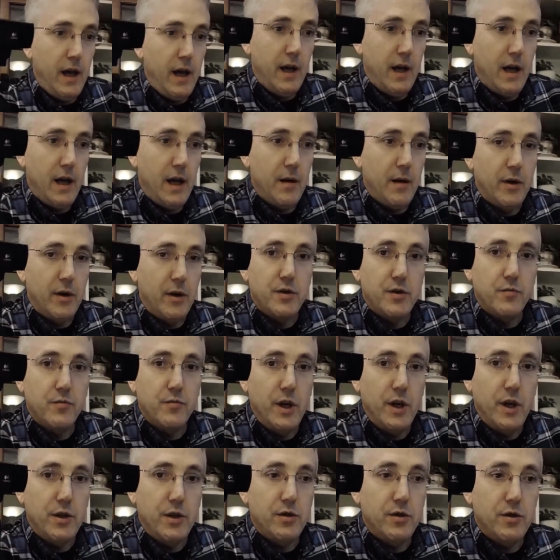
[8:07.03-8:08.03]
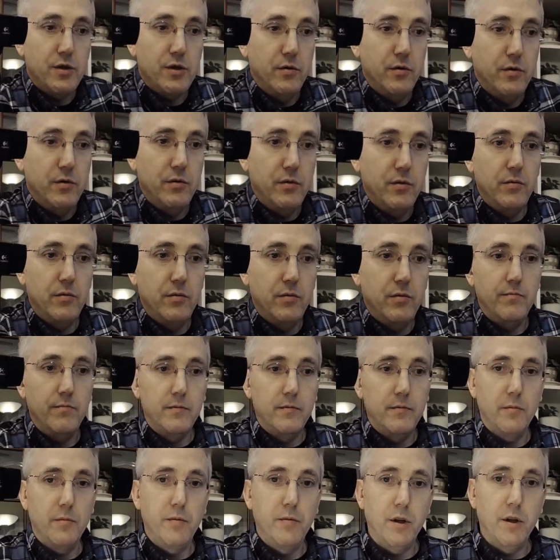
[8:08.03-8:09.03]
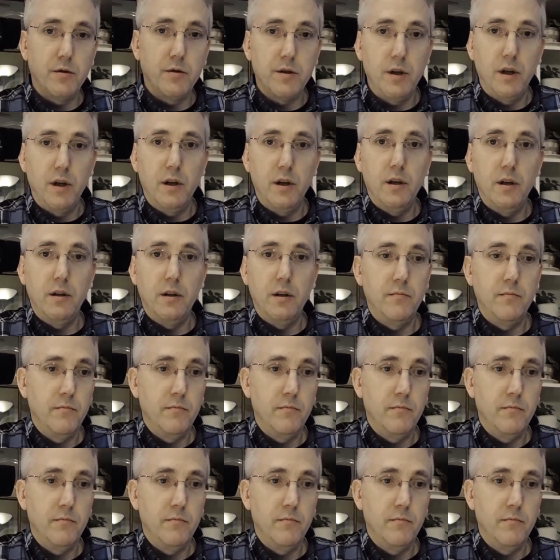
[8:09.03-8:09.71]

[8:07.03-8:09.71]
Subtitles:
I'm going to switch to the built-in.